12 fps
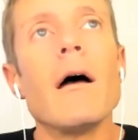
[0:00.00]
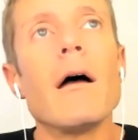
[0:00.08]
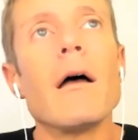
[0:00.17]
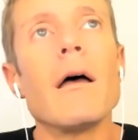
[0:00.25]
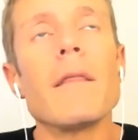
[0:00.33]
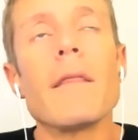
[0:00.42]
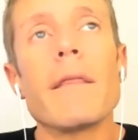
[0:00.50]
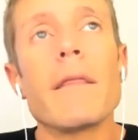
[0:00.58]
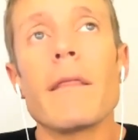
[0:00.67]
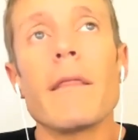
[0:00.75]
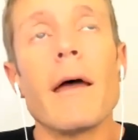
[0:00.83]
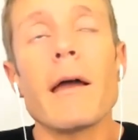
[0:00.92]
And
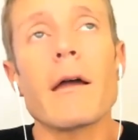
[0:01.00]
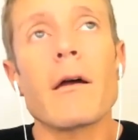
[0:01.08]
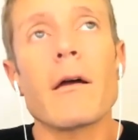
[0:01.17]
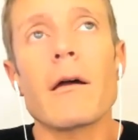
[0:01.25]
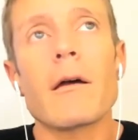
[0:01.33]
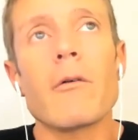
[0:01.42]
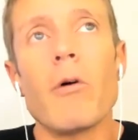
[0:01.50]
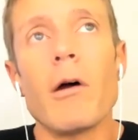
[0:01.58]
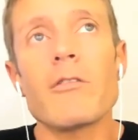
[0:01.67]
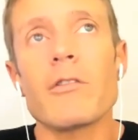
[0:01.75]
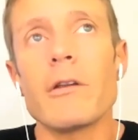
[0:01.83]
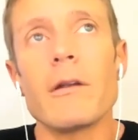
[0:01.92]
that
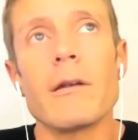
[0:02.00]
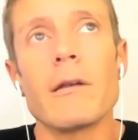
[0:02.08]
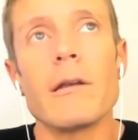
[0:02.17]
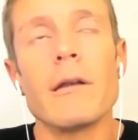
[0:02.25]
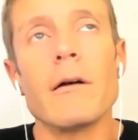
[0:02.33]
question,